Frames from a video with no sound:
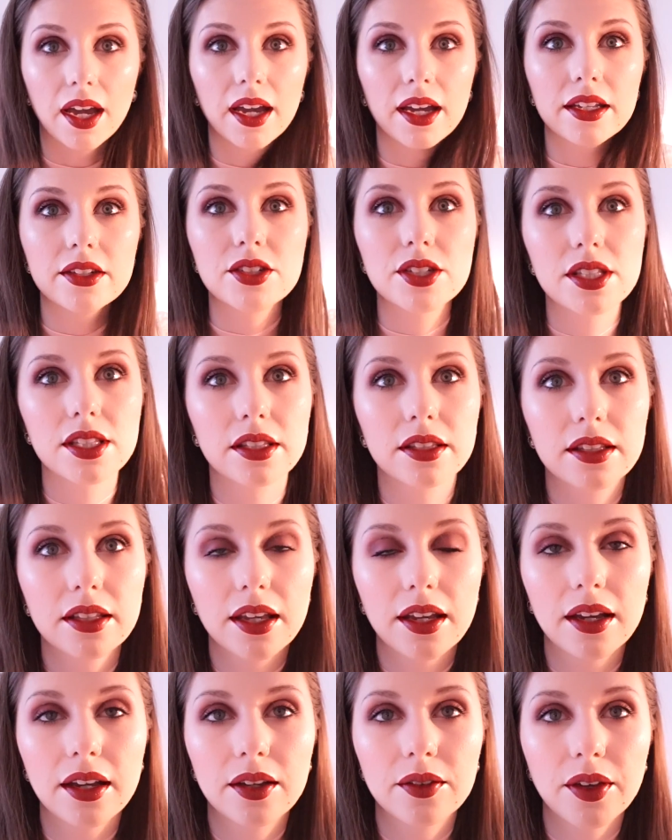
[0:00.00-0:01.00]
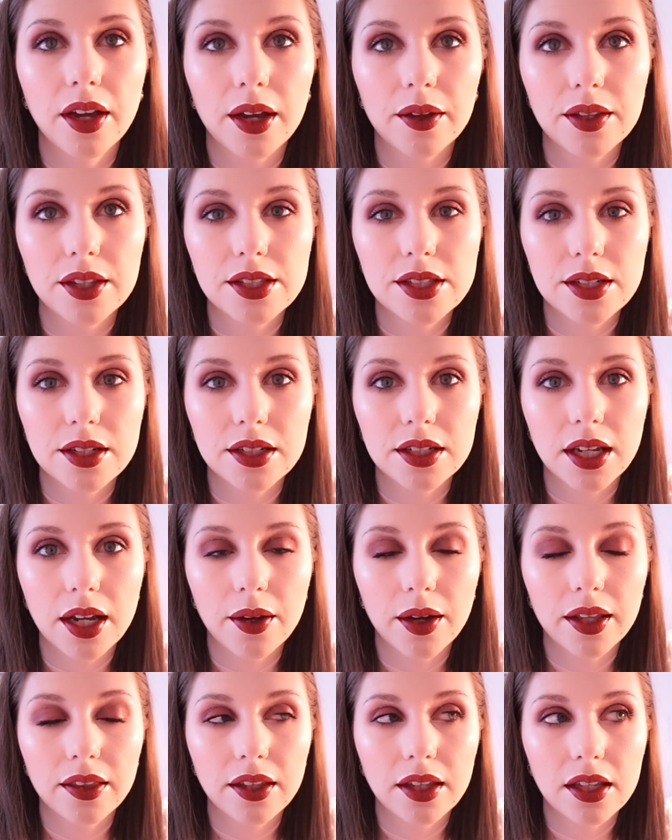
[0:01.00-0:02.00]
I just love how this turned
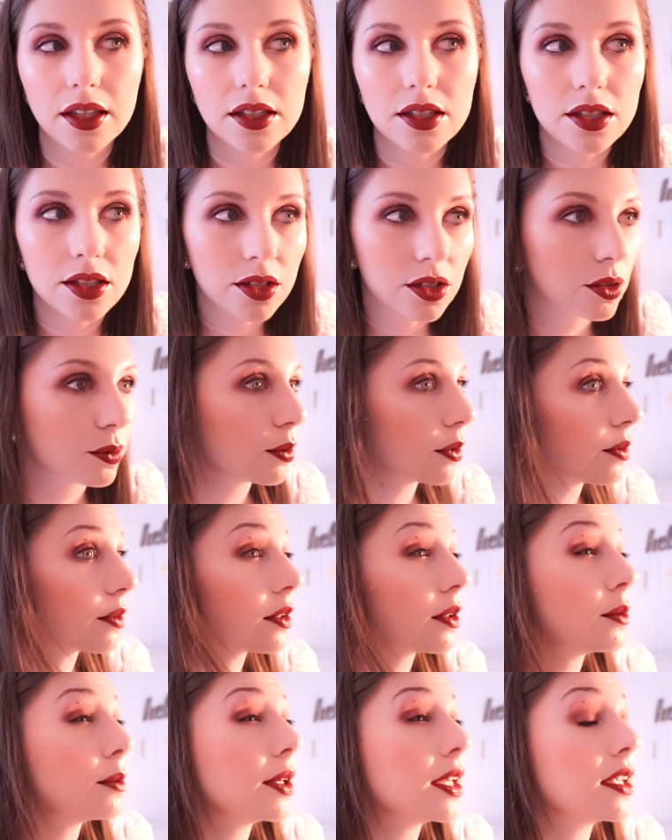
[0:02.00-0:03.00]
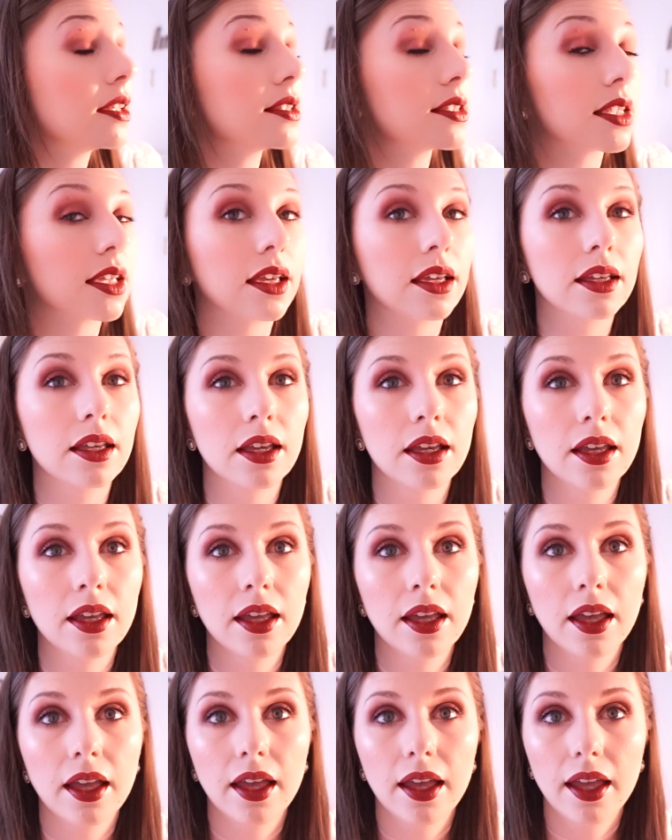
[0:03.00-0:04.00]
out. I think it's super romantic
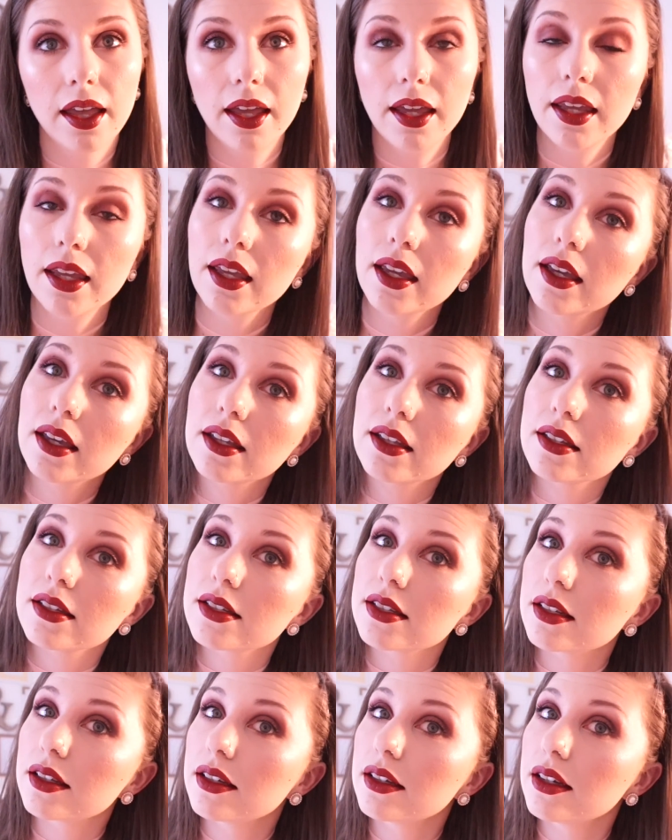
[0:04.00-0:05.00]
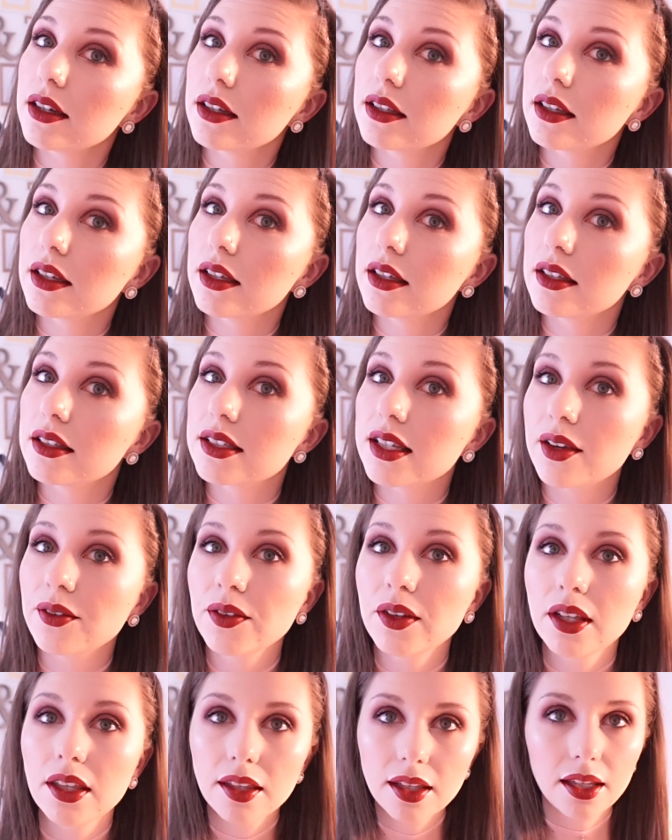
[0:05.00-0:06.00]
and
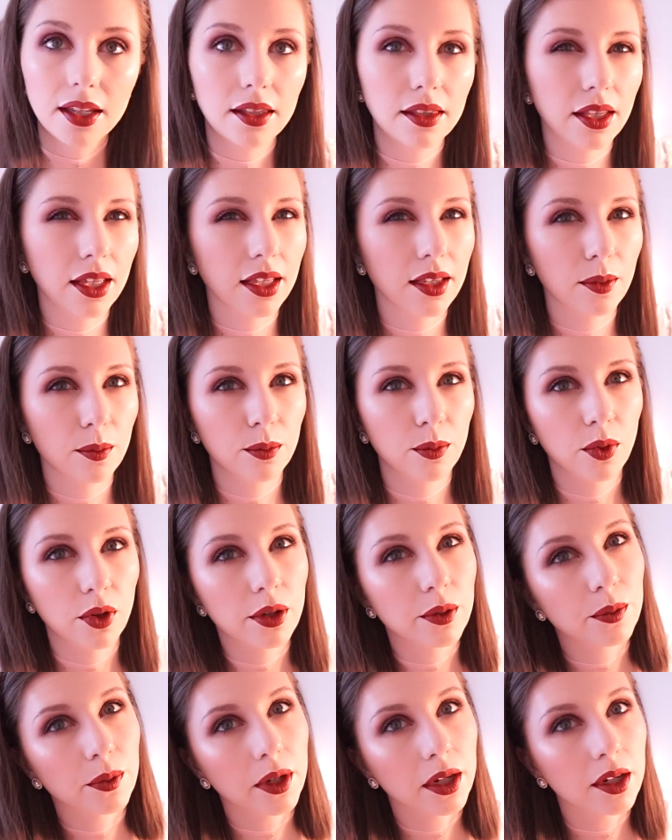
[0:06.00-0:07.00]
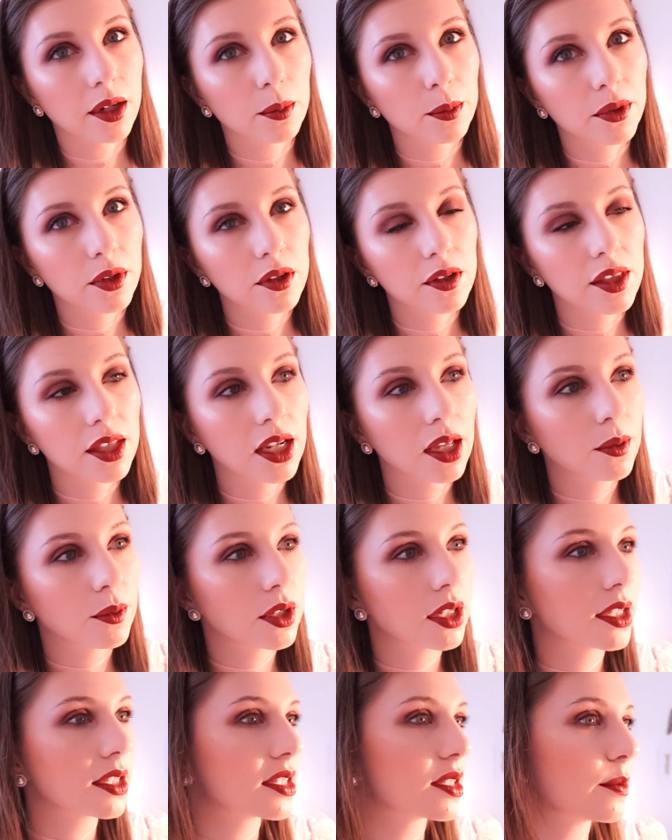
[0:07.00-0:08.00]
definitely like more wearable than I
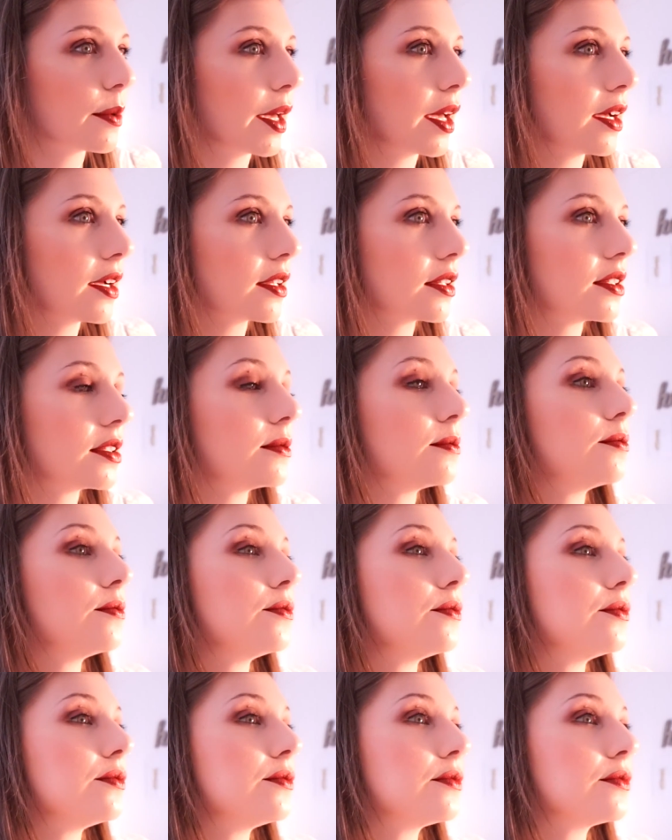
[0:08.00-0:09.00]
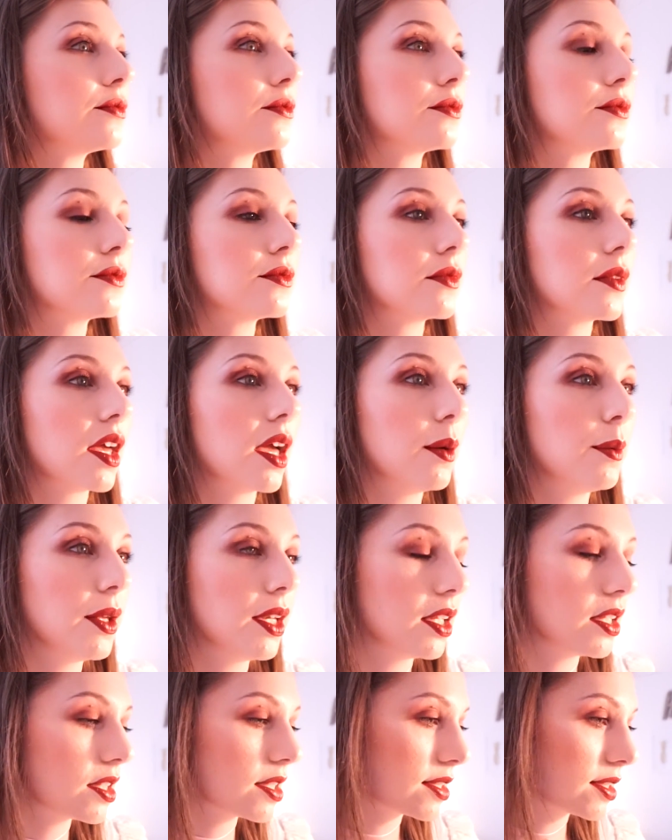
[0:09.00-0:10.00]
would expect. I
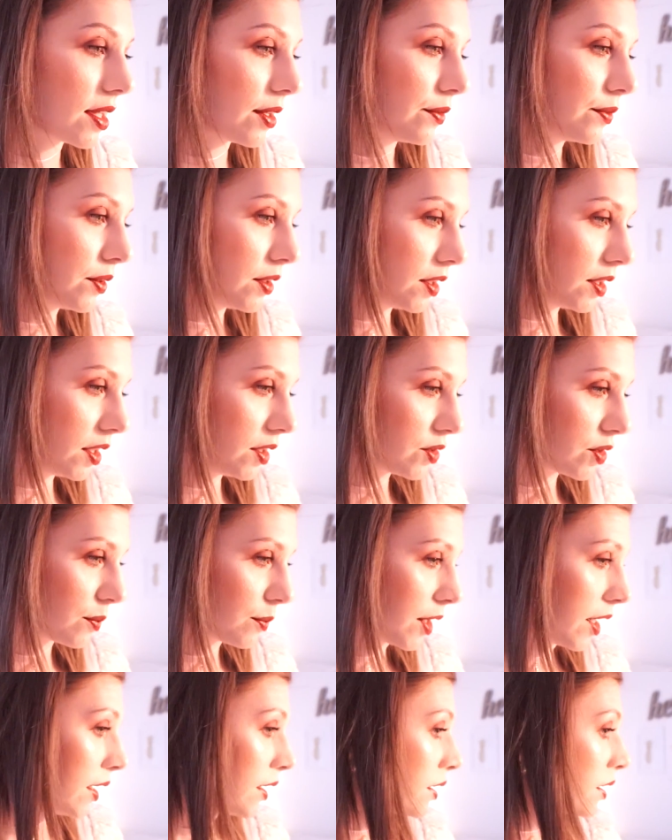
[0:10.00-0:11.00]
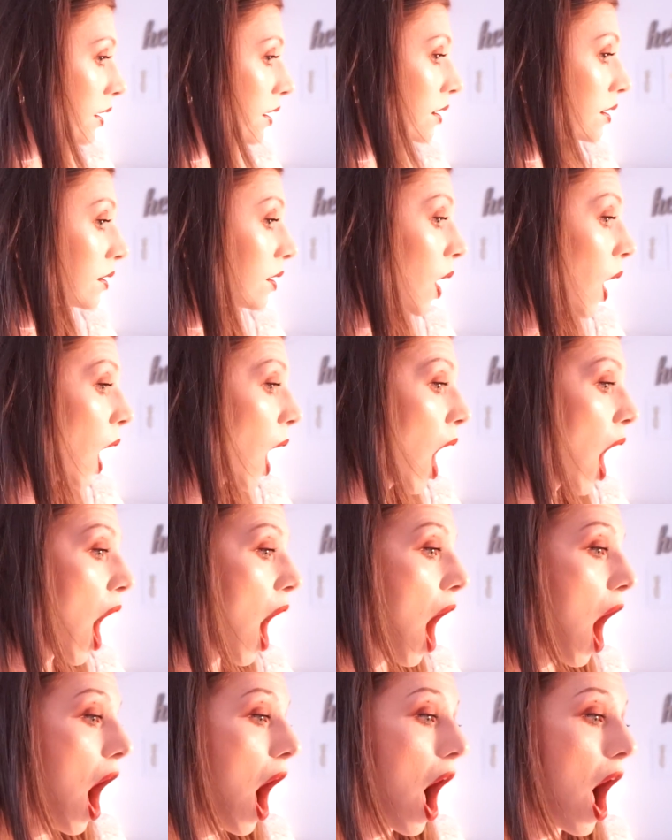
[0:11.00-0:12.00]
mean, it's definitely dramatic.
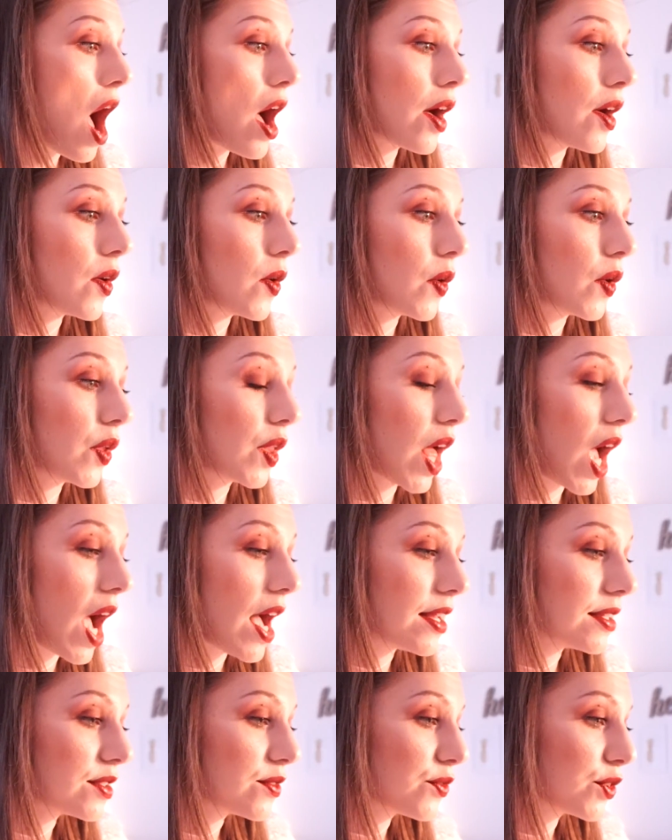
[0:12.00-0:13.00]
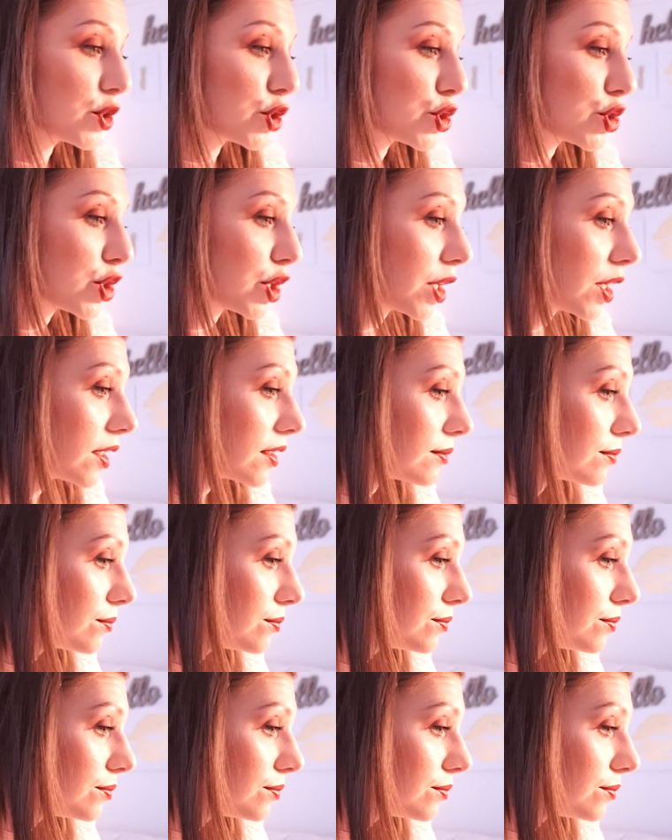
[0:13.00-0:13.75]
That is for sure.